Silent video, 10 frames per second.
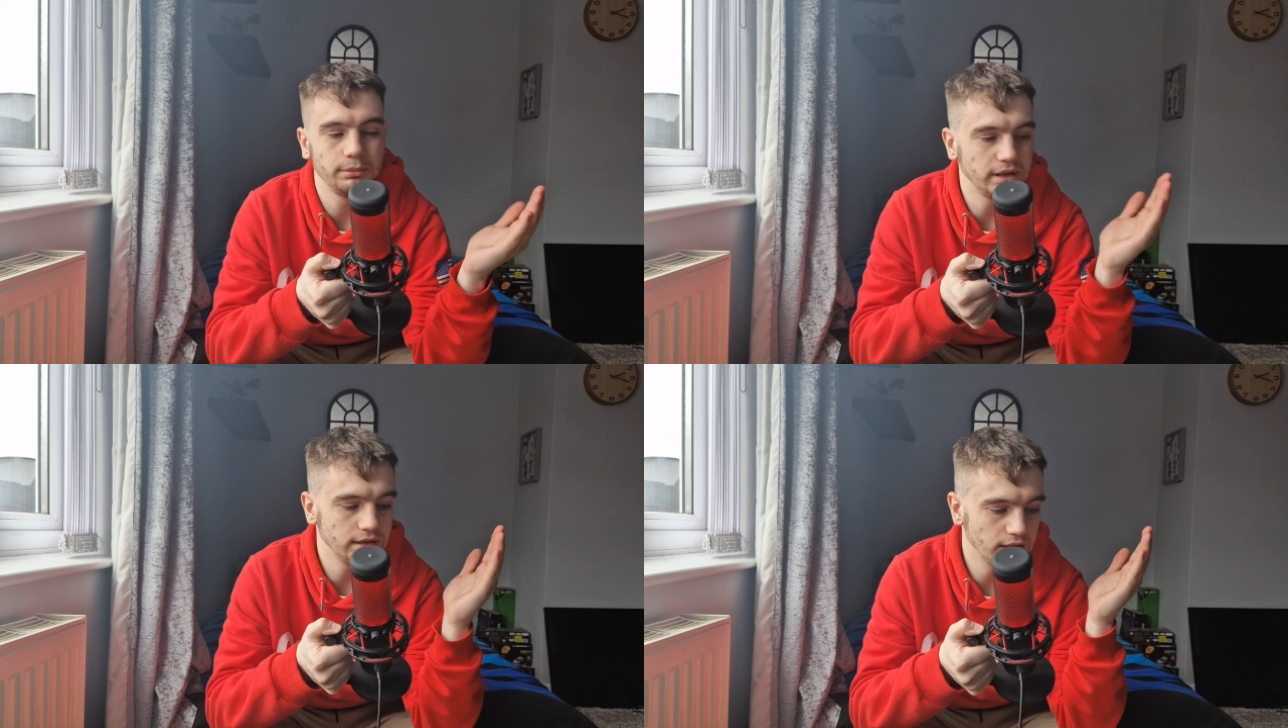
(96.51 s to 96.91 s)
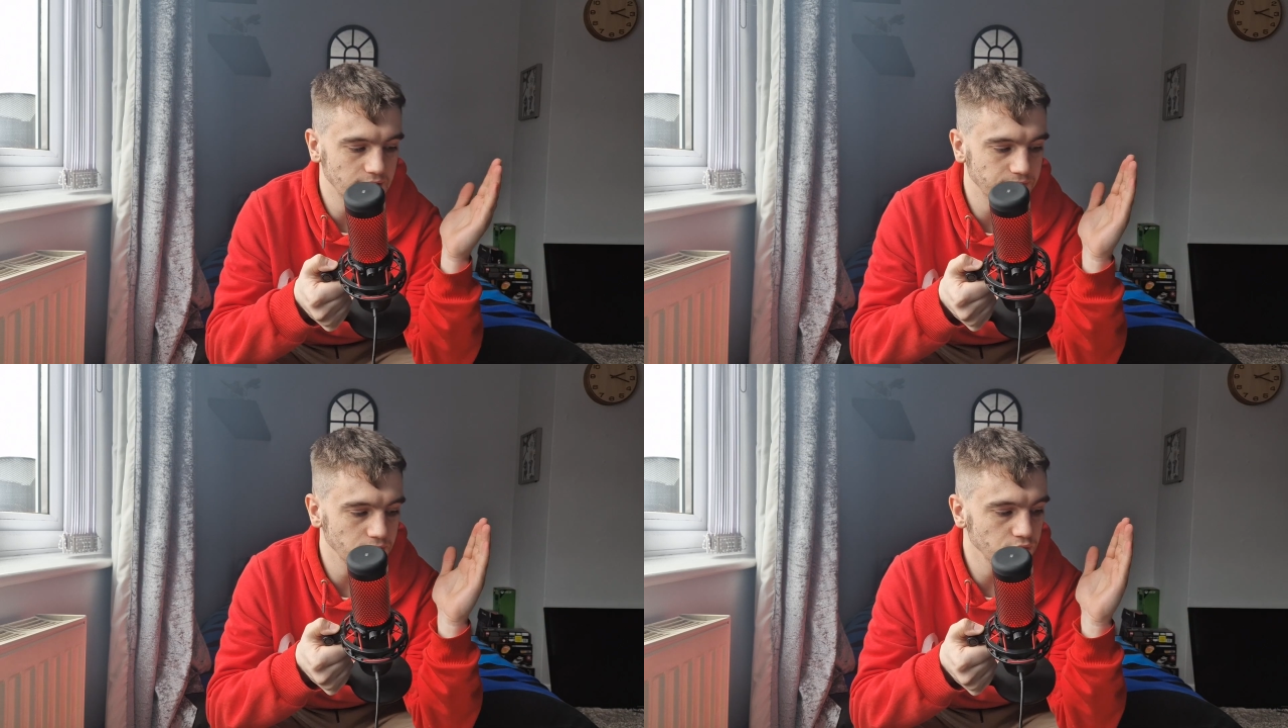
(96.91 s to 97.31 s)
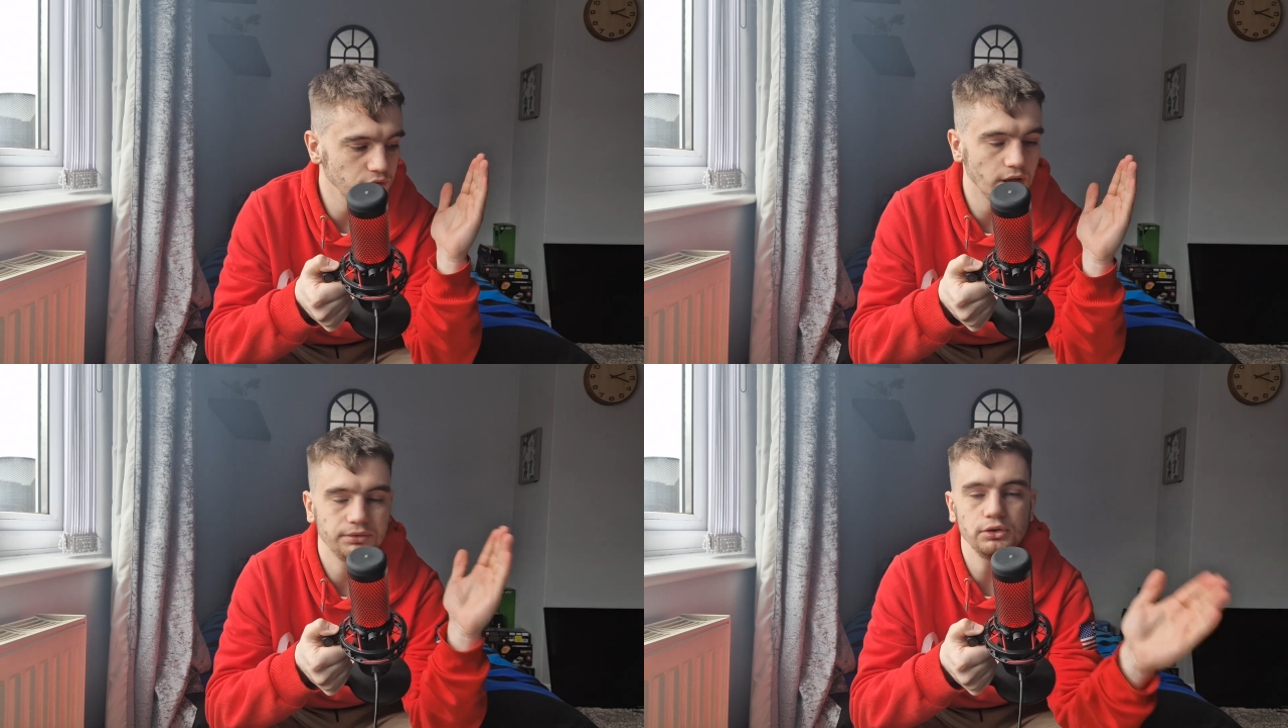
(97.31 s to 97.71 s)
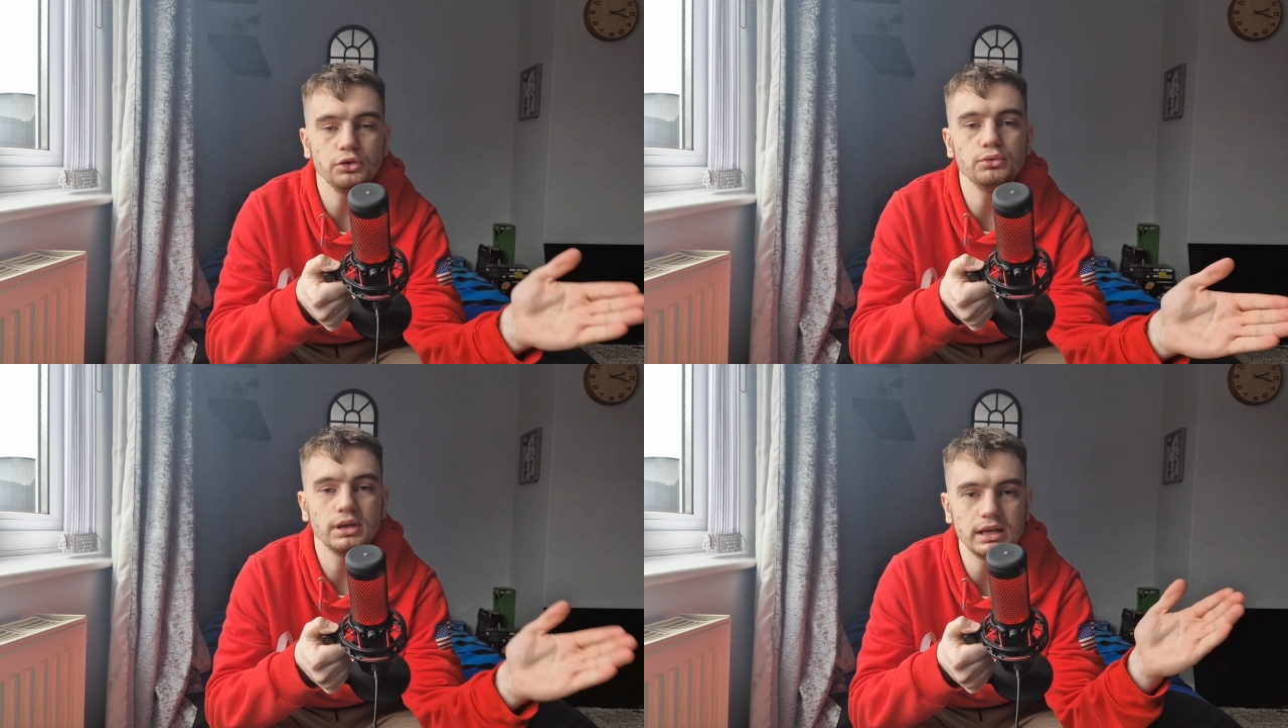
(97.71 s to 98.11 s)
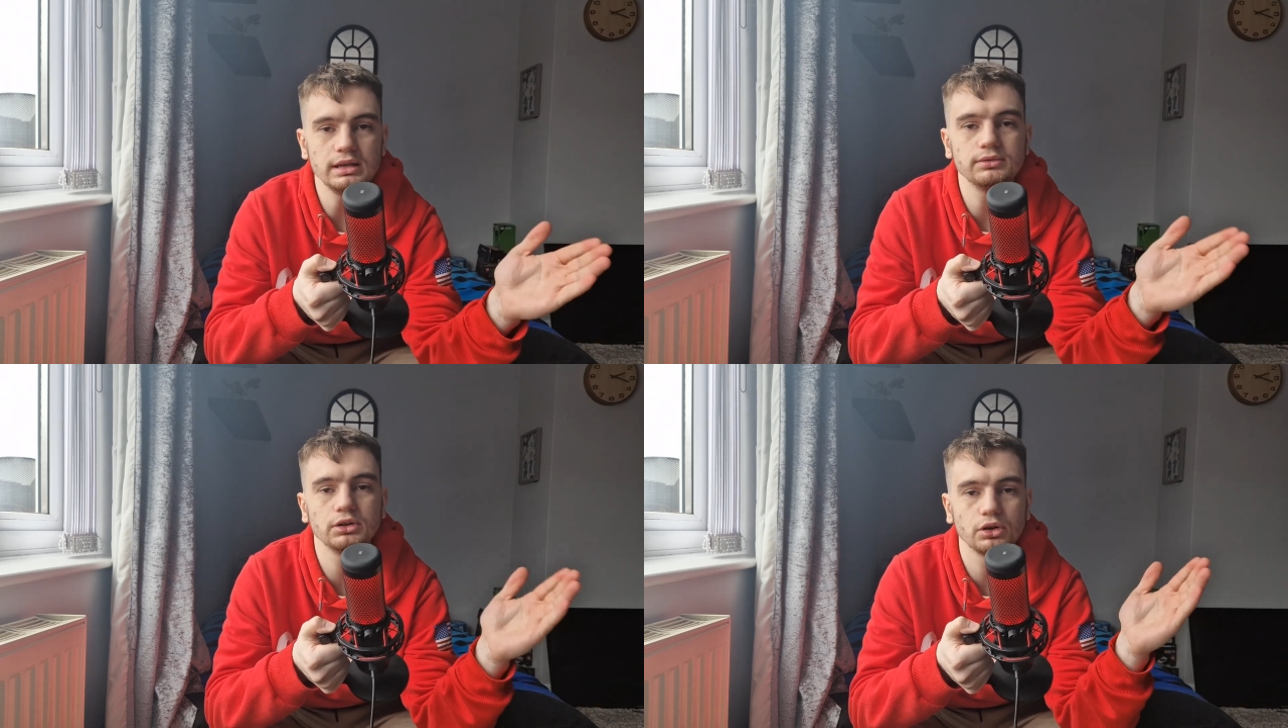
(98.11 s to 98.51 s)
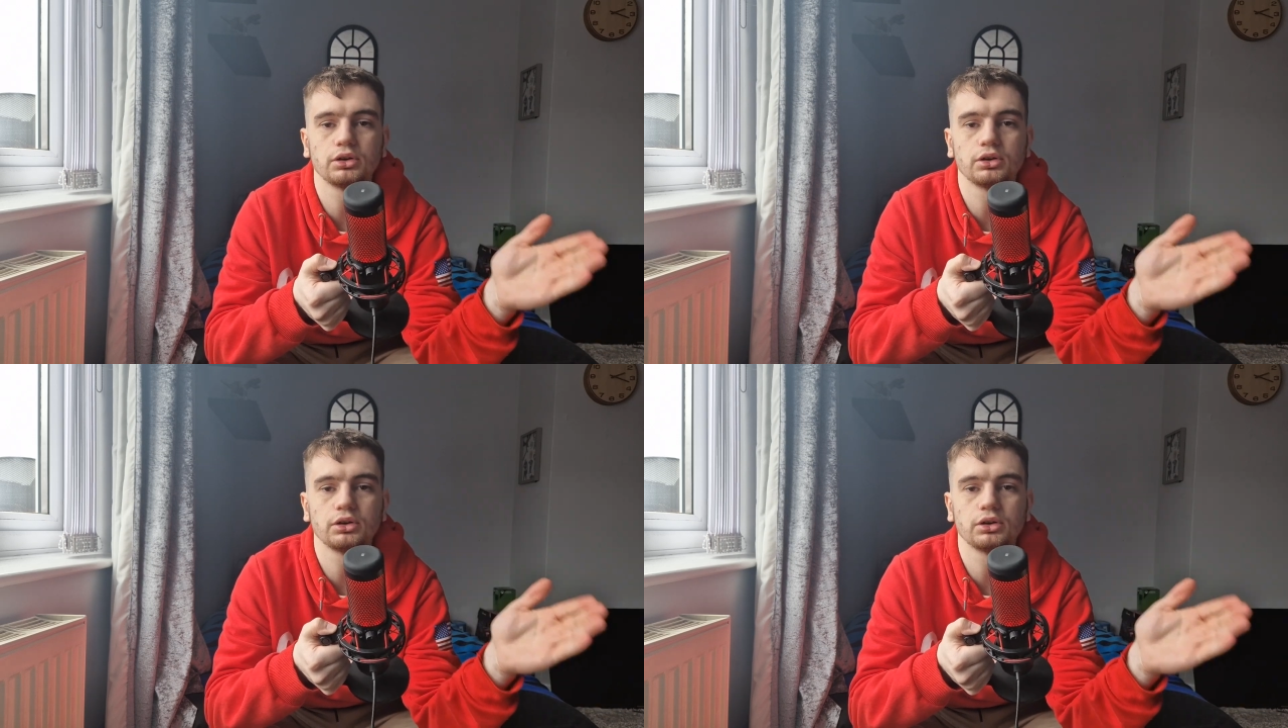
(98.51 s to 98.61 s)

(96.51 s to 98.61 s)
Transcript: I mean, if you even